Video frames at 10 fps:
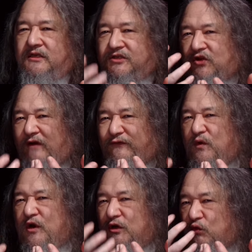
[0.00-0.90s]

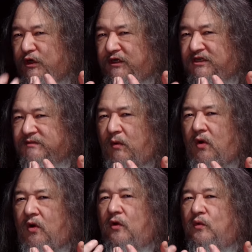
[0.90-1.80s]
Software really
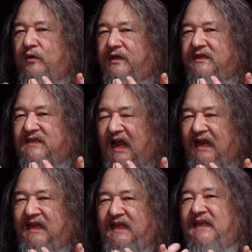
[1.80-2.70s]
small, really
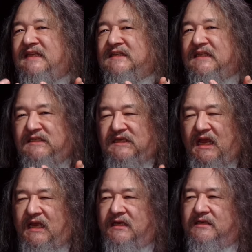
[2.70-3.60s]
tiny, easily
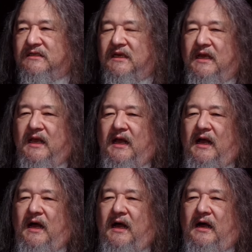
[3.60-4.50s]
changed.
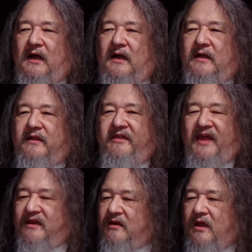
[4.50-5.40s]
Uh, uh,
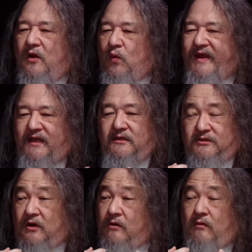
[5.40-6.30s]
then we can
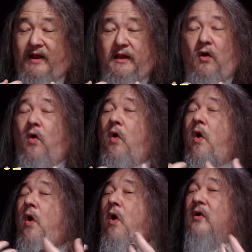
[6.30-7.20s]
start writing
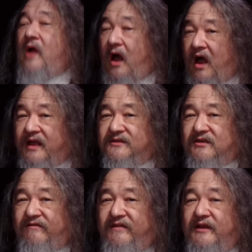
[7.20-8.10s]
all
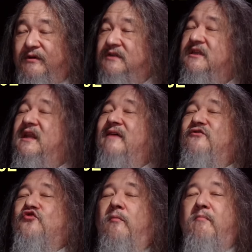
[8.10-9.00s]
kinds of theories that
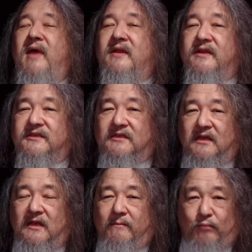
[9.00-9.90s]
have
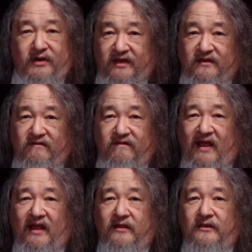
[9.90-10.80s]
tremendous predictive
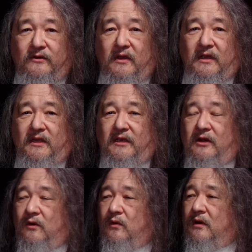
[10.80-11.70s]
value. You
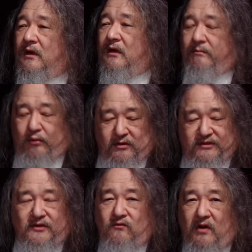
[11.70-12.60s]
know, a
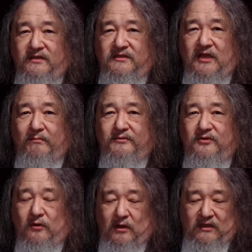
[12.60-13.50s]
person runs up
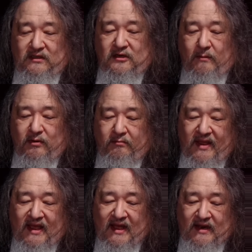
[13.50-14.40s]
to a number
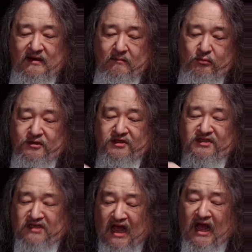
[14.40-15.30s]
pad and
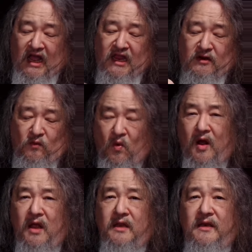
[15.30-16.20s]
pushes nine,
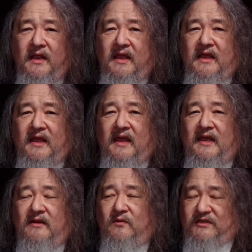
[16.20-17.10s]
one,
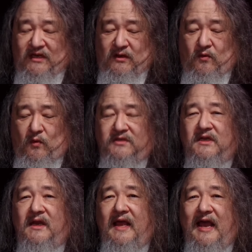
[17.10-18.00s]
and we say, well, what's
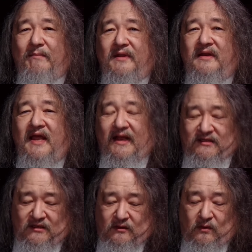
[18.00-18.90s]
going to happen
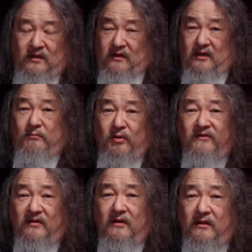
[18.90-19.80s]
next? You know, well, they're going to
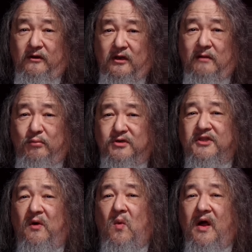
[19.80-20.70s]
print another, they're going to
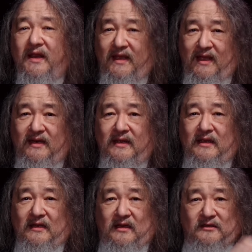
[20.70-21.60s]
push the one again
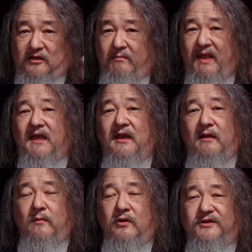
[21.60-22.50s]
because they're making an
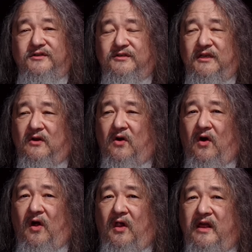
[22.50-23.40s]
emergency
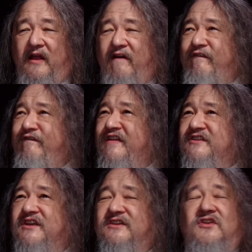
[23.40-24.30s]
call.
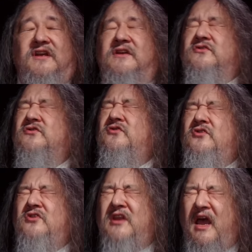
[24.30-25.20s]
Physics is
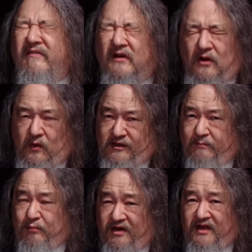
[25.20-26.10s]
never going
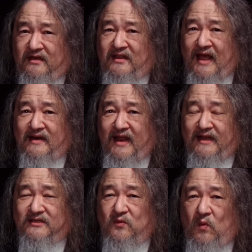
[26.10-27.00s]
to predict that
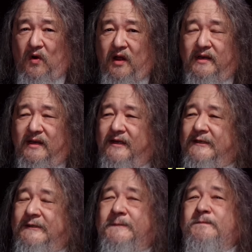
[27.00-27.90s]
next one.
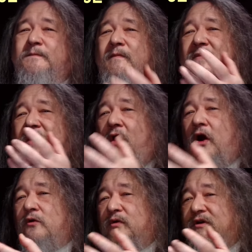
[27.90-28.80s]

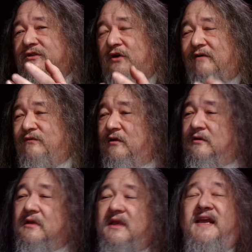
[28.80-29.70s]
Hardware,
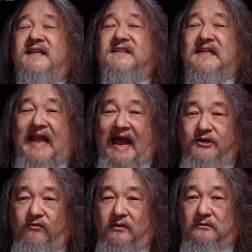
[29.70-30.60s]
software, it's
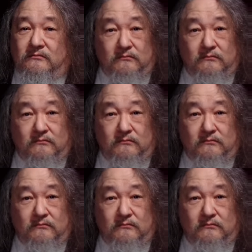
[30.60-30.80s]
natural.